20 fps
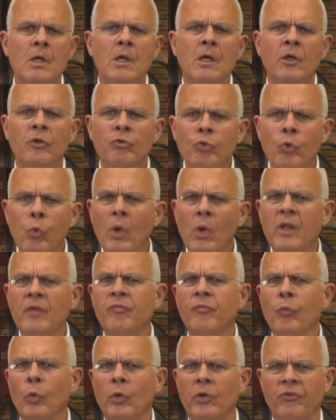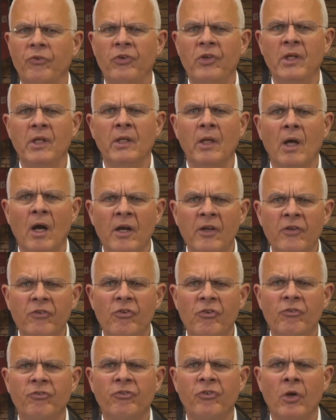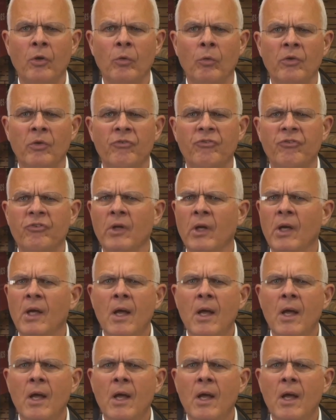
In 2014, ISIS terrorists